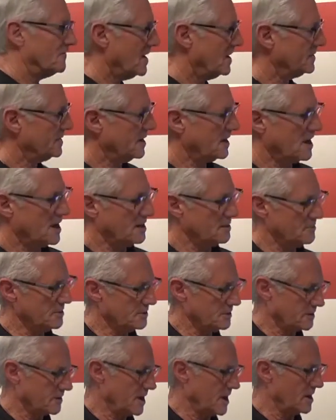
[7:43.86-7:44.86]
find that item
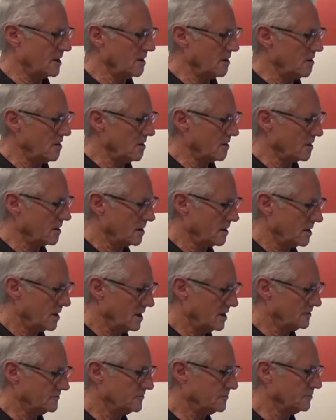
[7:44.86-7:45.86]
in their catalog
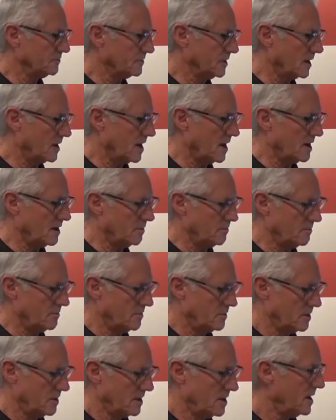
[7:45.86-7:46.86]
and shoot that item
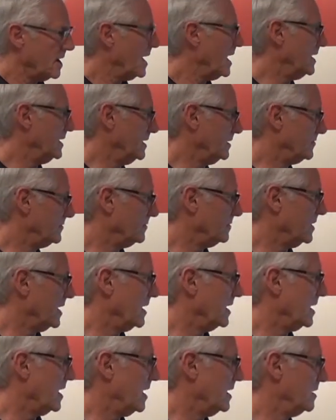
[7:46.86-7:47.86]
and issue
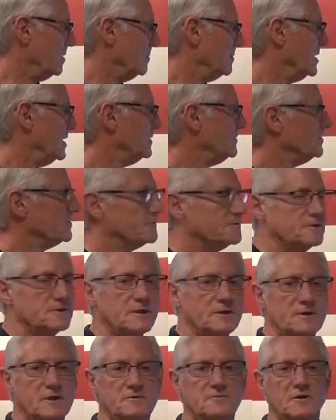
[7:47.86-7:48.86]
that item. And you'll see
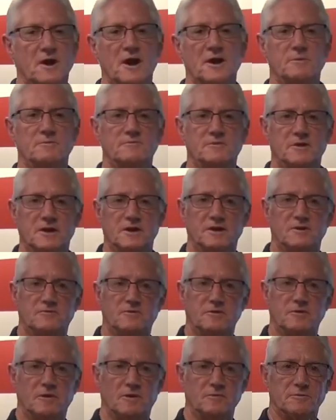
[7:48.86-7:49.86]
that those items get
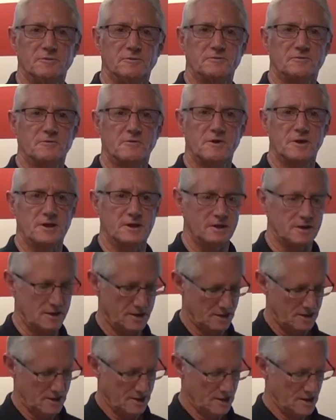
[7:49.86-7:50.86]
issued on the screen.
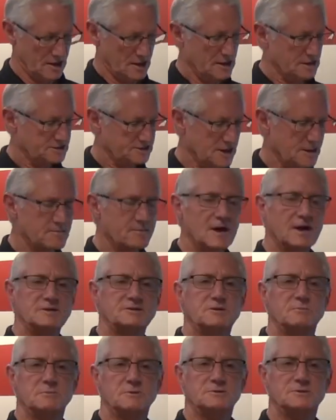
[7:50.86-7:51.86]
Some
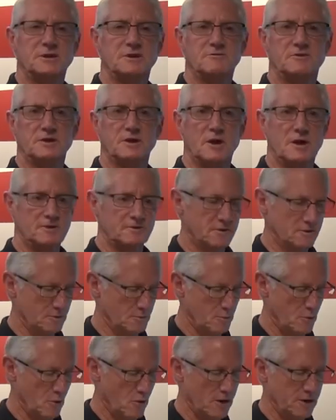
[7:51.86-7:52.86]
customers even go to the
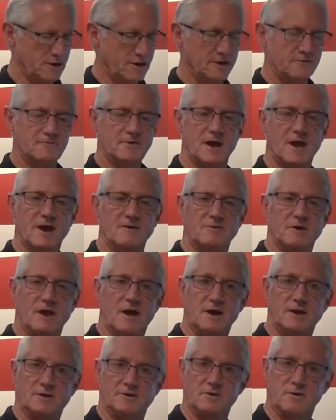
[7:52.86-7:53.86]
point, if they have a
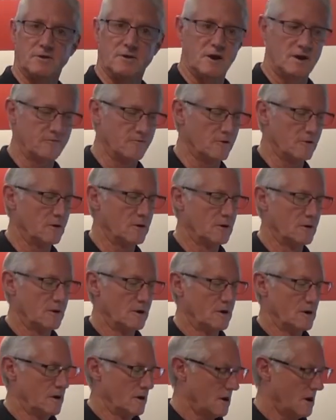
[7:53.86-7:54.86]
lot of turnover,
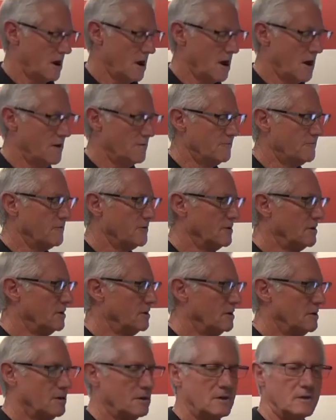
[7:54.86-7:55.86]
of
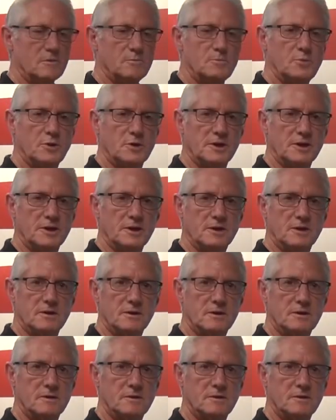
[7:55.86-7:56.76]
putting